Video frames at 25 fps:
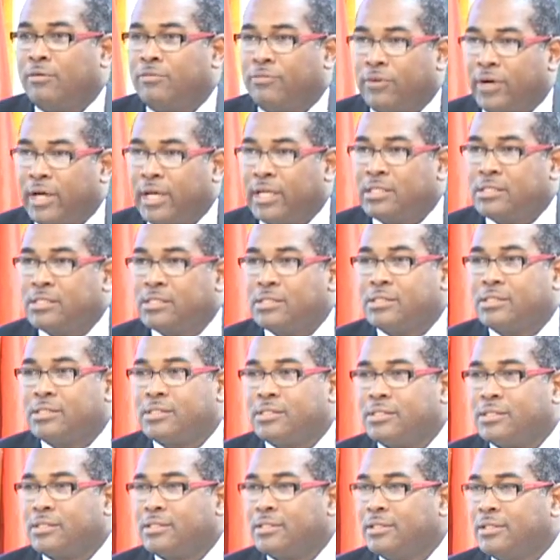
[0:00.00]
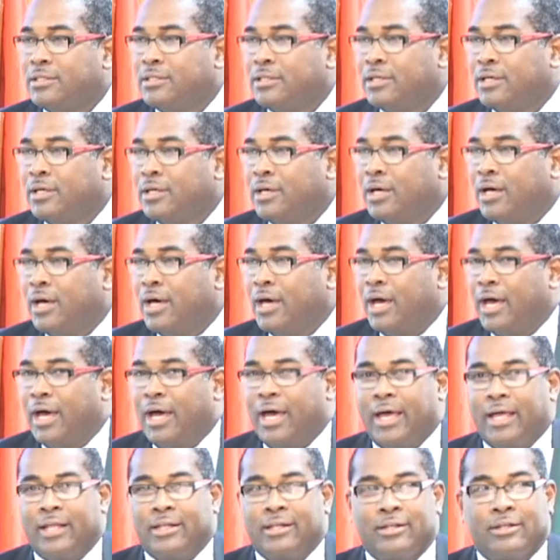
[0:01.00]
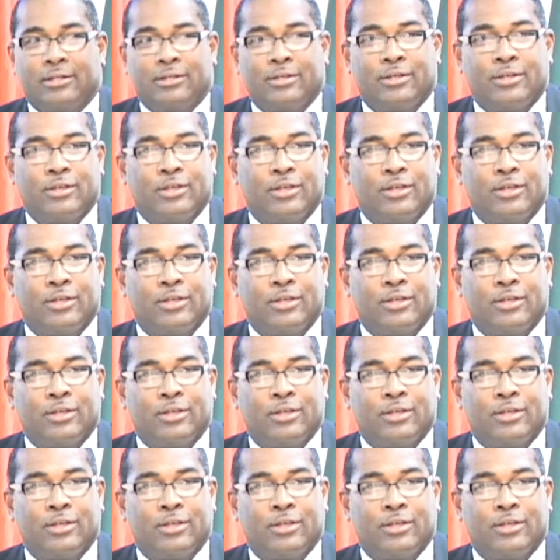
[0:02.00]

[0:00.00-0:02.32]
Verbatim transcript: friends, and